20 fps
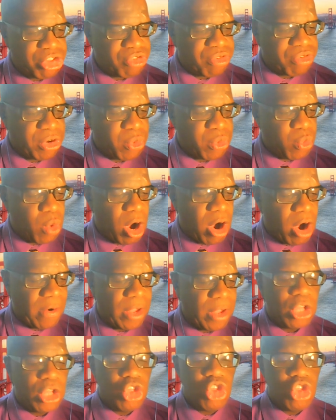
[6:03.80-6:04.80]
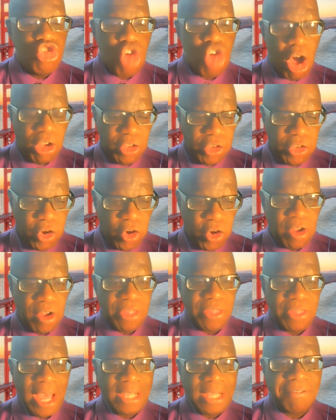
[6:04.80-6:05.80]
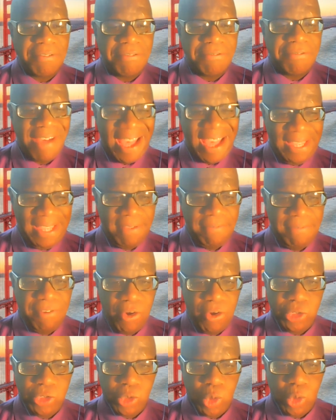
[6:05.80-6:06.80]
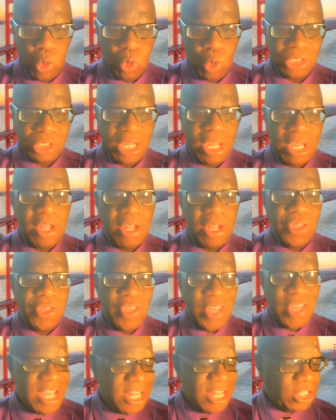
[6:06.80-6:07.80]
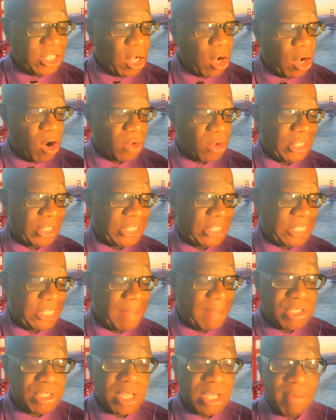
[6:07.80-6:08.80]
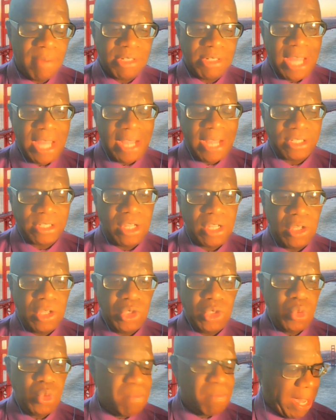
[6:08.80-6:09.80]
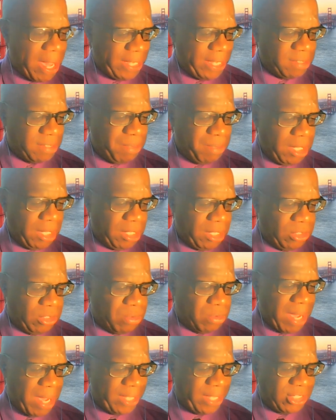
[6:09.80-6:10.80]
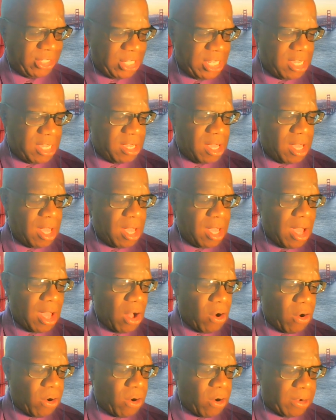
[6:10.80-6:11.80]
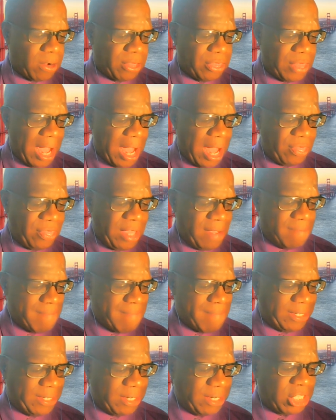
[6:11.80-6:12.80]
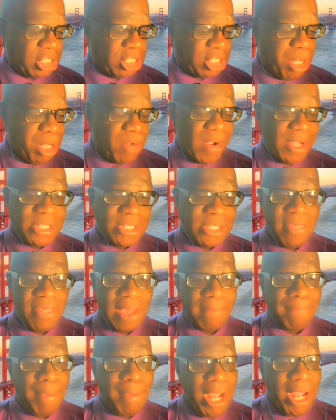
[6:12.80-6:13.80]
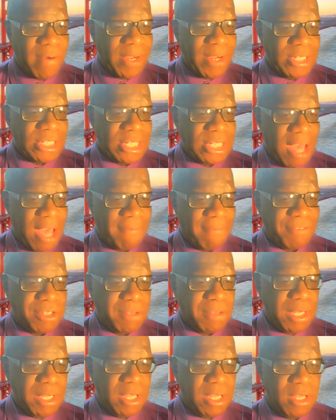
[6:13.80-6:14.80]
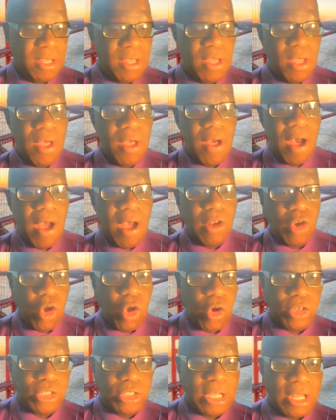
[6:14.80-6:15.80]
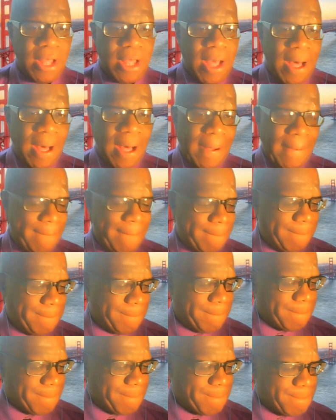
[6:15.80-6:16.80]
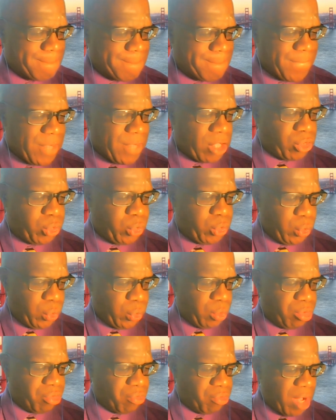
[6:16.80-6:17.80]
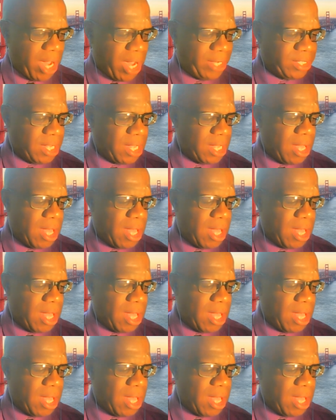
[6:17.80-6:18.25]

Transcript: children who are younger than 5 years old, these are the symptoms that you might see or that they might experience, and that parents have to be alert to, right?